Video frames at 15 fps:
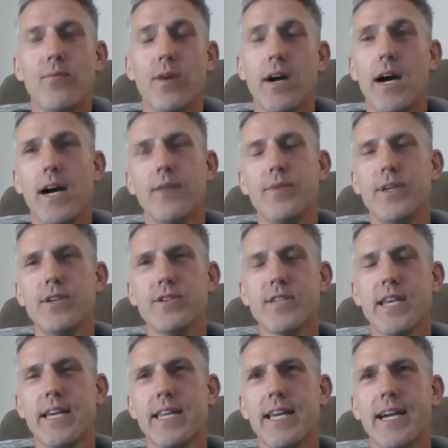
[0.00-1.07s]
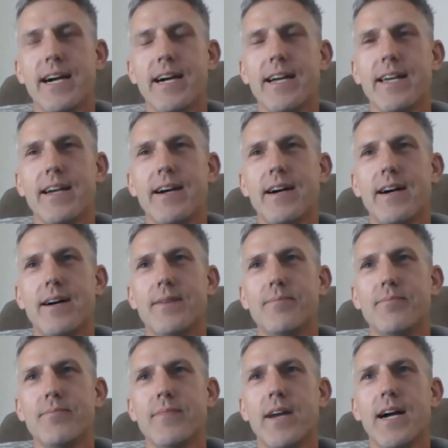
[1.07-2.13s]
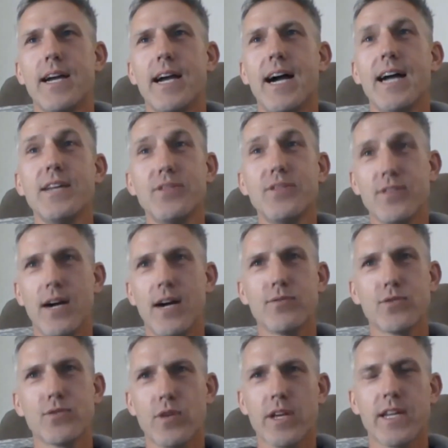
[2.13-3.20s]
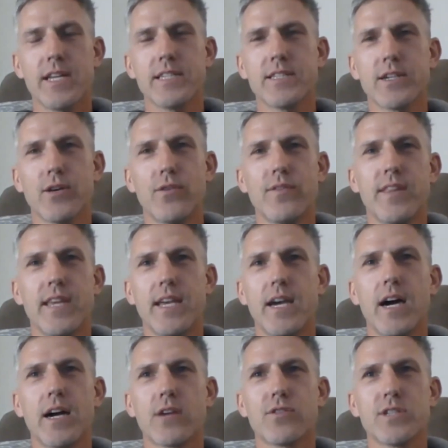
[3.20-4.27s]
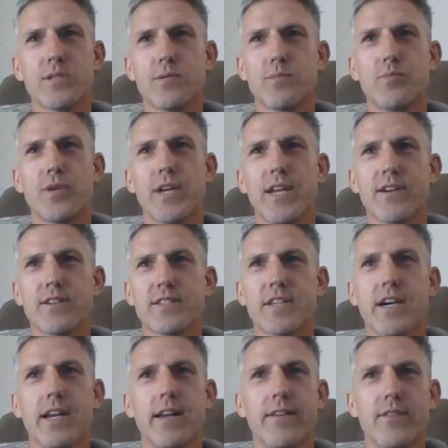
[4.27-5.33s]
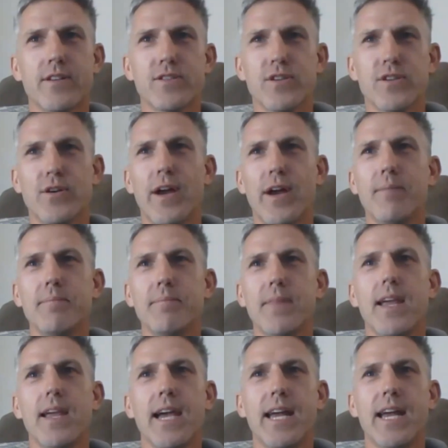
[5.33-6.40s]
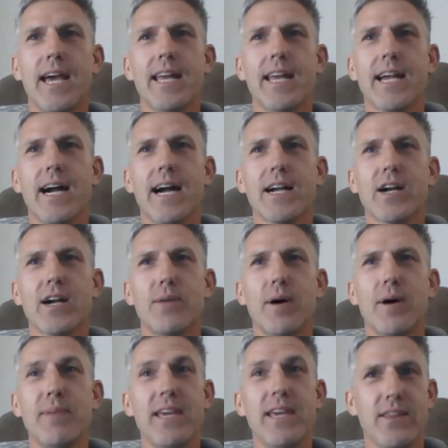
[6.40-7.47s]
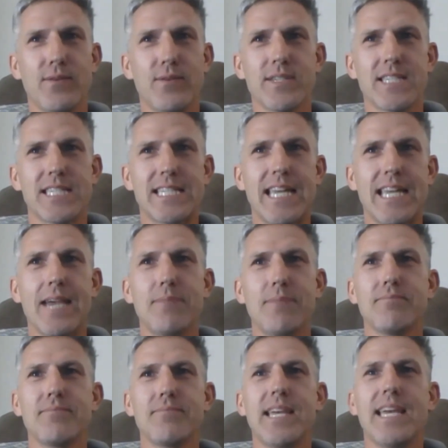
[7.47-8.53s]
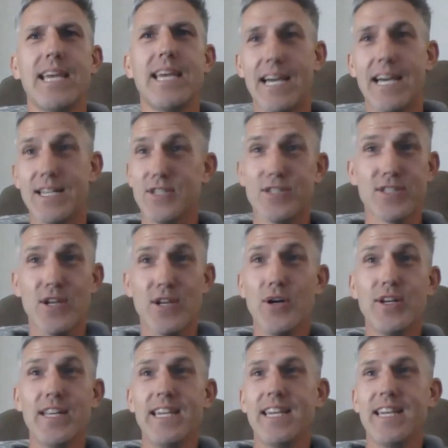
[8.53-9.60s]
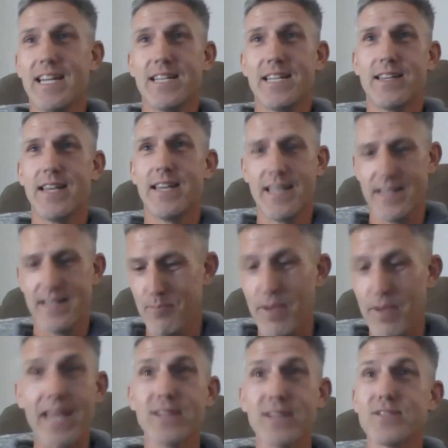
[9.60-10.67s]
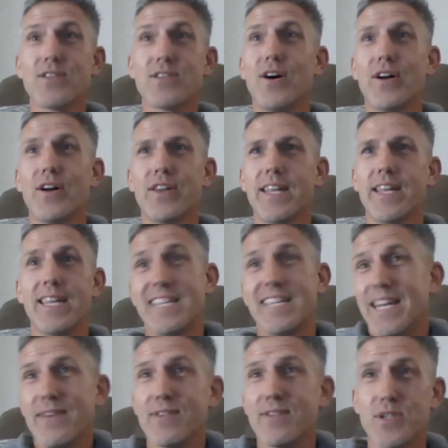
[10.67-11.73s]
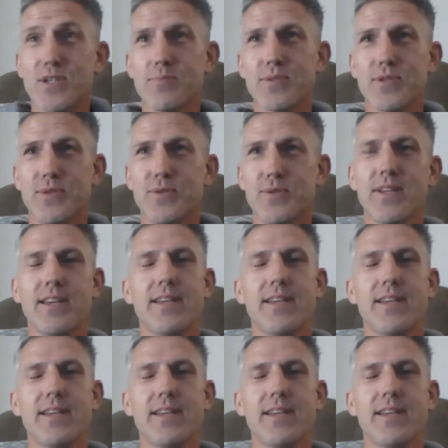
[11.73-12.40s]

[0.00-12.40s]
Well, we just had a guy, I was organizing over the Christmas boogie here at Skydive Arizona, and I had a guy come up, Ethan was his name. He had just a hoodie and pants on, and he didn't have a jumpsuit.